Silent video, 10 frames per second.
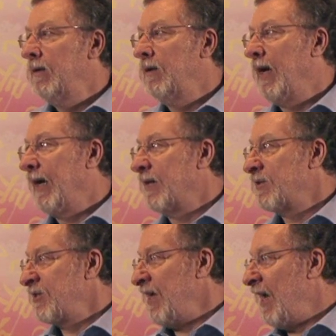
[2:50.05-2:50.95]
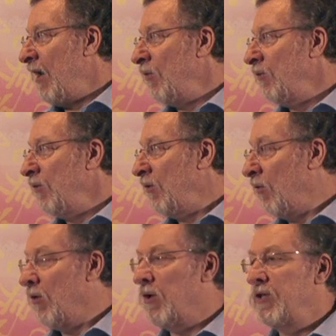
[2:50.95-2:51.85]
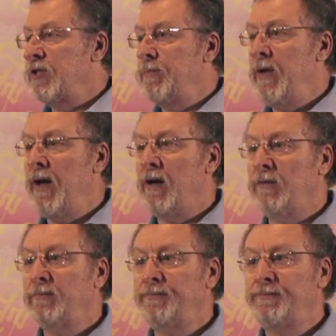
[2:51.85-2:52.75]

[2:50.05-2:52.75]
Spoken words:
like a sound or a smell.